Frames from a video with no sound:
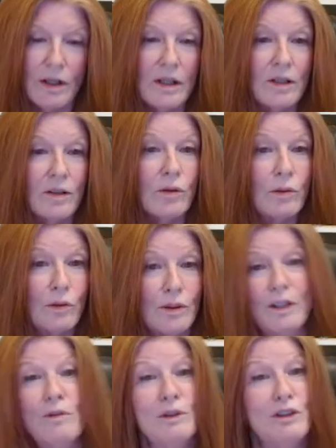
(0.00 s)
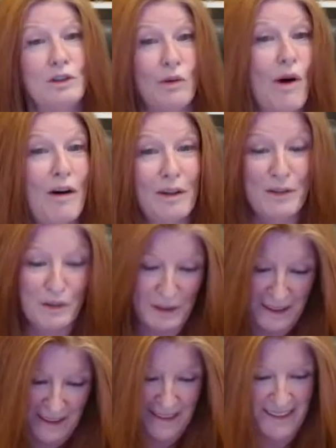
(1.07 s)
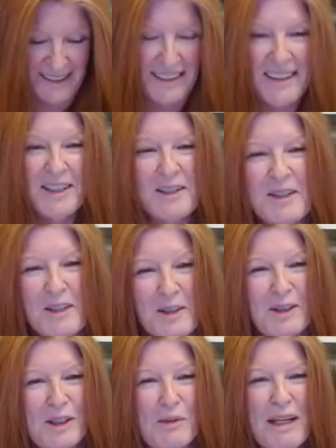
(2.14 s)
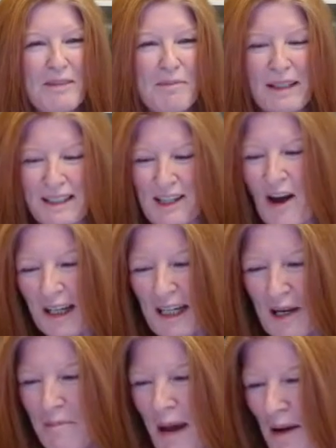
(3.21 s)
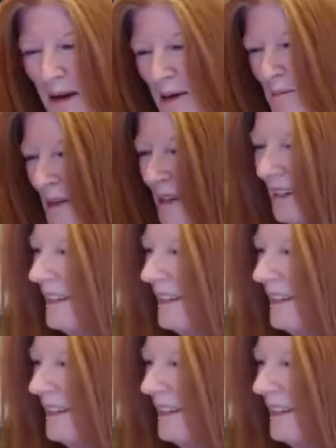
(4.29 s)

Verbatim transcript: uh, it was Djwhal Khul. Of course, we had been talking about him,